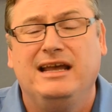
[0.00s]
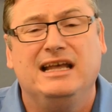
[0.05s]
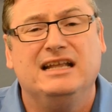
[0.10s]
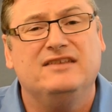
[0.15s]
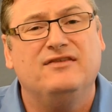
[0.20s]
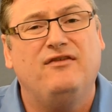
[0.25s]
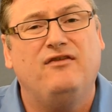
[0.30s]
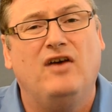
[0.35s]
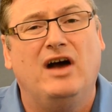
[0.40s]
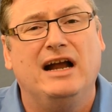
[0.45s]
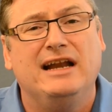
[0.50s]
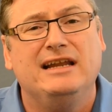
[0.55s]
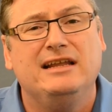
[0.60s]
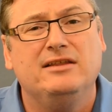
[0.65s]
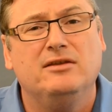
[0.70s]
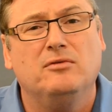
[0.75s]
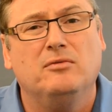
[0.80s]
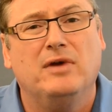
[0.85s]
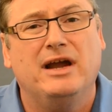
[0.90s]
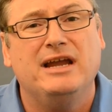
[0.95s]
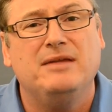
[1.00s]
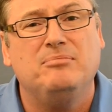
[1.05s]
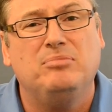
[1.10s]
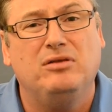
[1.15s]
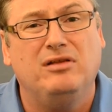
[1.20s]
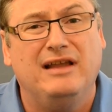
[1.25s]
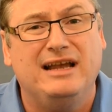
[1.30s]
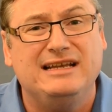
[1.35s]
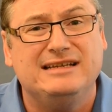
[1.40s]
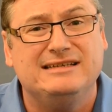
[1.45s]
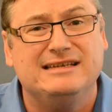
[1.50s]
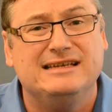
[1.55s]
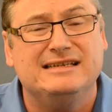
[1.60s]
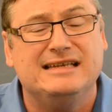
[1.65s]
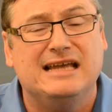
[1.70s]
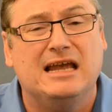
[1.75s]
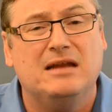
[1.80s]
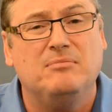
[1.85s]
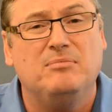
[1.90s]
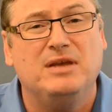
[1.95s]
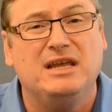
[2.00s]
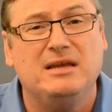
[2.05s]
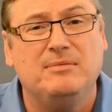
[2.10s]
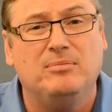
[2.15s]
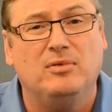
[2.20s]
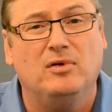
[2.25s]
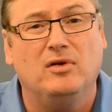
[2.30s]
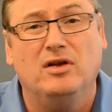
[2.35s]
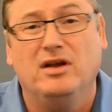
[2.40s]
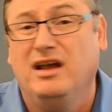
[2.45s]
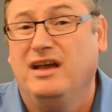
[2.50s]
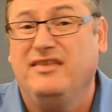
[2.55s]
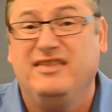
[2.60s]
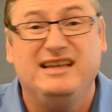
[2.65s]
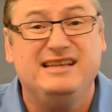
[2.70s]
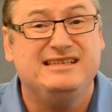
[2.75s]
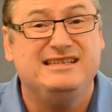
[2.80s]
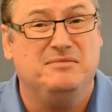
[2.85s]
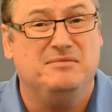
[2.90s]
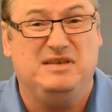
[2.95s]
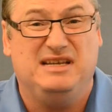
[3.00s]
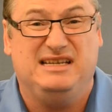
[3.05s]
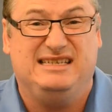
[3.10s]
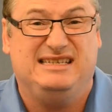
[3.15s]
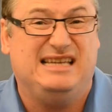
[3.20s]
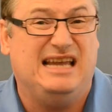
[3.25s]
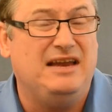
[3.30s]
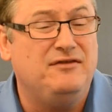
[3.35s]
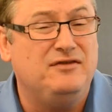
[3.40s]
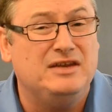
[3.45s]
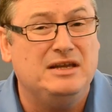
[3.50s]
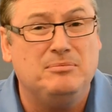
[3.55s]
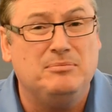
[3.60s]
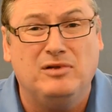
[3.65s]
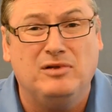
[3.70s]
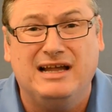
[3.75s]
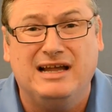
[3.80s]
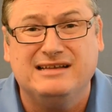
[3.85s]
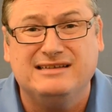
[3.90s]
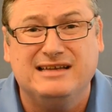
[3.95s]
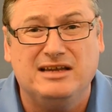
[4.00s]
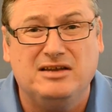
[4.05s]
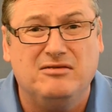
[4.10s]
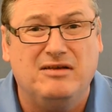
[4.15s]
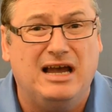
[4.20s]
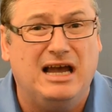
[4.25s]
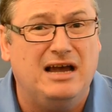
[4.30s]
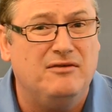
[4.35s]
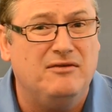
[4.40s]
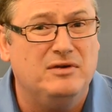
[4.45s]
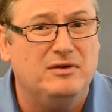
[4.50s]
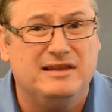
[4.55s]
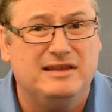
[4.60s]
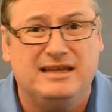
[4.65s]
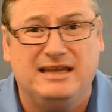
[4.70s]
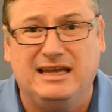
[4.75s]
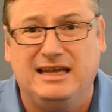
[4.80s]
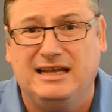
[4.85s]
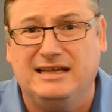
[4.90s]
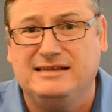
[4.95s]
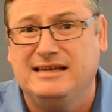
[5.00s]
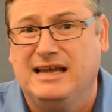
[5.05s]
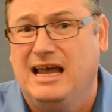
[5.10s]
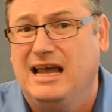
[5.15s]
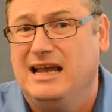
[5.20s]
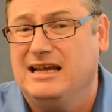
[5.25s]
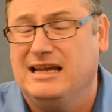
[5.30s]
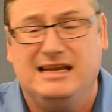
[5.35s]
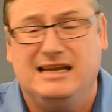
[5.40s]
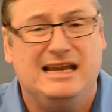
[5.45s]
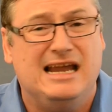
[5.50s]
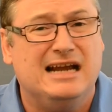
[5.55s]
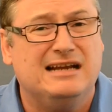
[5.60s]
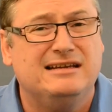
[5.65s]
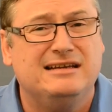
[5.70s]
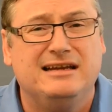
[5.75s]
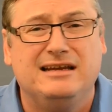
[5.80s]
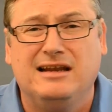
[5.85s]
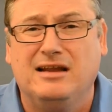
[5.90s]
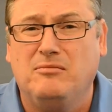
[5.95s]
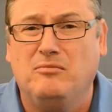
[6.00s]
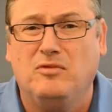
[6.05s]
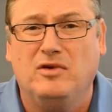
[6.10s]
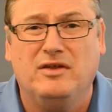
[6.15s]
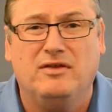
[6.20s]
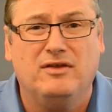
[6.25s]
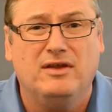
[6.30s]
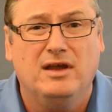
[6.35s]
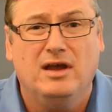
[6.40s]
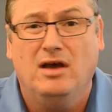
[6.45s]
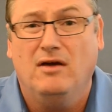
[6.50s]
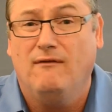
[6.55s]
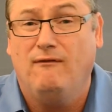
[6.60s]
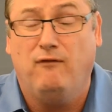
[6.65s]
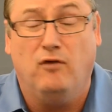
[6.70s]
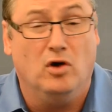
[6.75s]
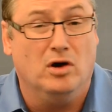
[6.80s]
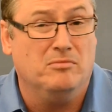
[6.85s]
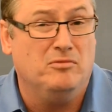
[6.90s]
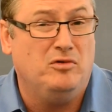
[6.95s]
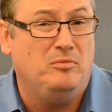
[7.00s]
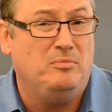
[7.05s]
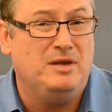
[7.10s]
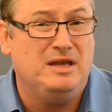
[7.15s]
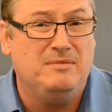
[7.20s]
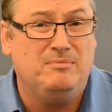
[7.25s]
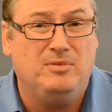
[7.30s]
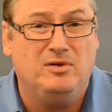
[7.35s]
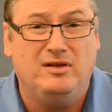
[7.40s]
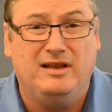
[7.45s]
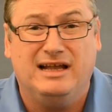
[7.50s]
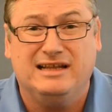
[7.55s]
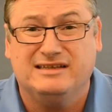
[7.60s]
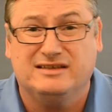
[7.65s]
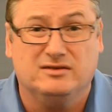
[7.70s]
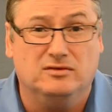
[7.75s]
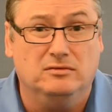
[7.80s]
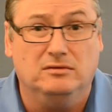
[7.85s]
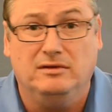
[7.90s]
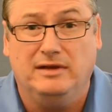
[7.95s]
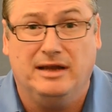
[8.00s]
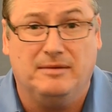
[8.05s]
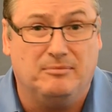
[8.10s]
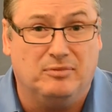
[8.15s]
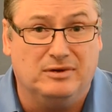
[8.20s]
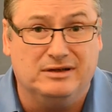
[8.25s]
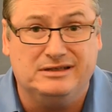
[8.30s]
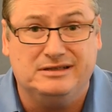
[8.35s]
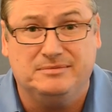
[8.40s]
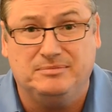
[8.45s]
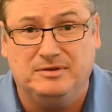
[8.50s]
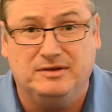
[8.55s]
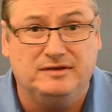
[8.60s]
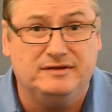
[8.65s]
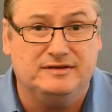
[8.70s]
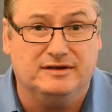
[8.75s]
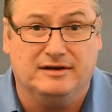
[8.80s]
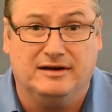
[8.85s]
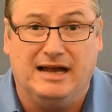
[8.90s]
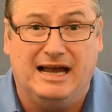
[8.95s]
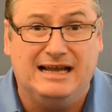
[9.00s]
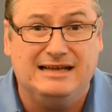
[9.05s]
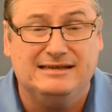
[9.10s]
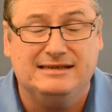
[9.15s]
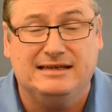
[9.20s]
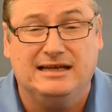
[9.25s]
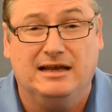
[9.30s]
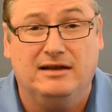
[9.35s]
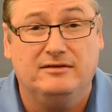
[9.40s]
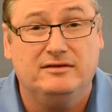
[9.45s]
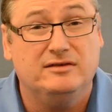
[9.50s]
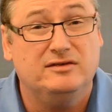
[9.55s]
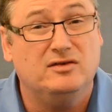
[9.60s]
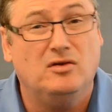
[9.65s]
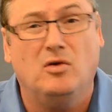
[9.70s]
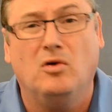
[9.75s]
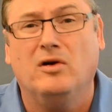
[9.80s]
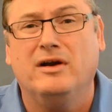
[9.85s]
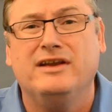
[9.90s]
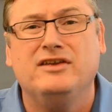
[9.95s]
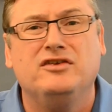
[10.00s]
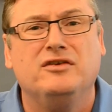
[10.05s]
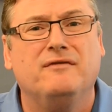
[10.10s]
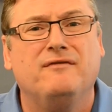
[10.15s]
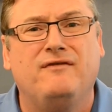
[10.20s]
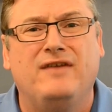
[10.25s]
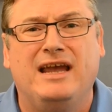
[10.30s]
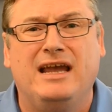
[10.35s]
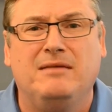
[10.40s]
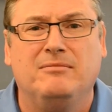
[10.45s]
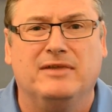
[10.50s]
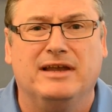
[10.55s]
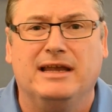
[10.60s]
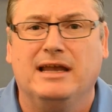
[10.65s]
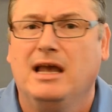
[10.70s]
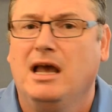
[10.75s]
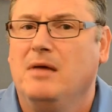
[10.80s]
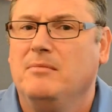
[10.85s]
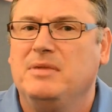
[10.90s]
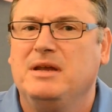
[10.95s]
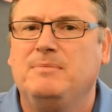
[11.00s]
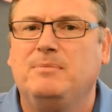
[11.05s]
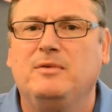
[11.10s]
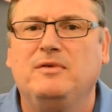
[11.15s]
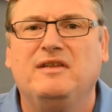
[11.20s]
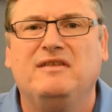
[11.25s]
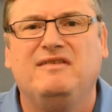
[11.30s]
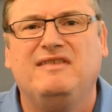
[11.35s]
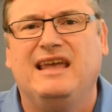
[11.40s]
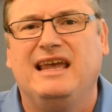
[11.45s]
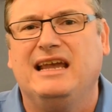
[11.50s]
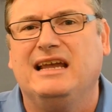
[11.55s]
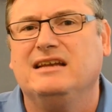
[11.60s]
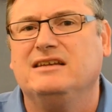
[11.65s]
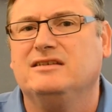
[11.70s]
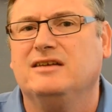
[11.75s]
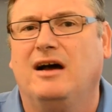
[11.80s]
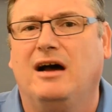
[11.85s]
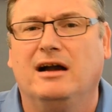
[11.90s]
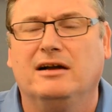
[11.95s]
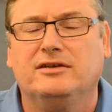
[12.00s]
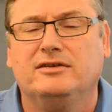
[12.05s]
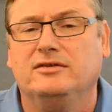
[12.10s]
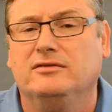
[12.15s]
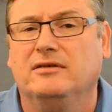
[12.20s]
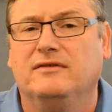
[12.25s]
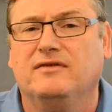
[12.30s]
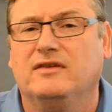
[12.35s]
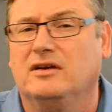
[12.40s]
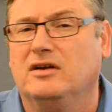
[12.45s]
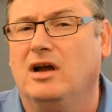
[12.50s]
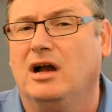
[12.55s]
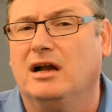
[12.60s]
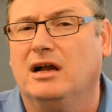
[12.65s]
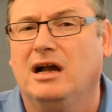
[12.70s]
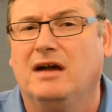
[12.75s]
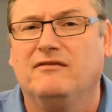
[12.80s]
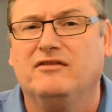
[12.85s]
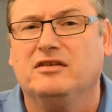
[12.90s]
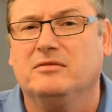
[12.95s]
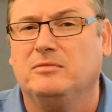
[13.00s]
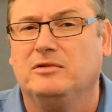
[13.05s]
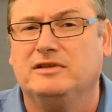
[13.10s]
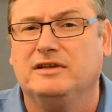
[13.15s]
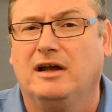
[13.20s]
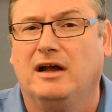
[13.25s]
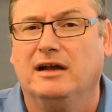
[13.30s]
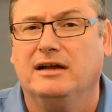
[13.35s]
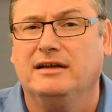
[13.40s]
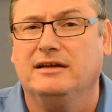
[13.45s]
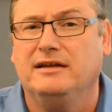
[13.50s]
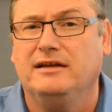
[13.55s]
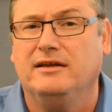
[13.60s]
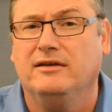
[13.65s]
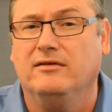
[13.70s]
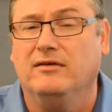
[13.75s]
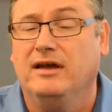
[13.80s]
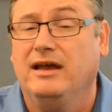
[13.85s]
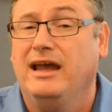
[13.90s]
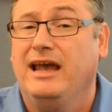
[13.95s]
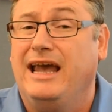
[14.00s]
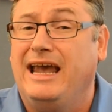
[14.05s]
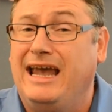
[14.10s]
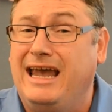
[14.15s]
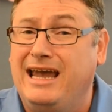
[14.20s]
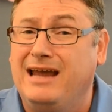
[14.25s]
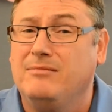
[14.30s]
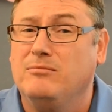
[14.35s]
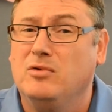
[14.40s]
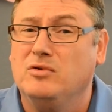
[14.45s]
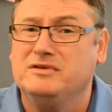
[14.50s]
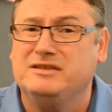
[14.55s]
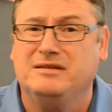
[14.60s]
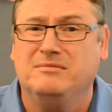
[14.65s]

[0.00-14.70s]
It's finding the right places and people. These can be safety plans that you have with kids, connecting them with formal people at school like principals or guidance counselors or in your family, people that they can talk to if they're not comfortable talking to you. And most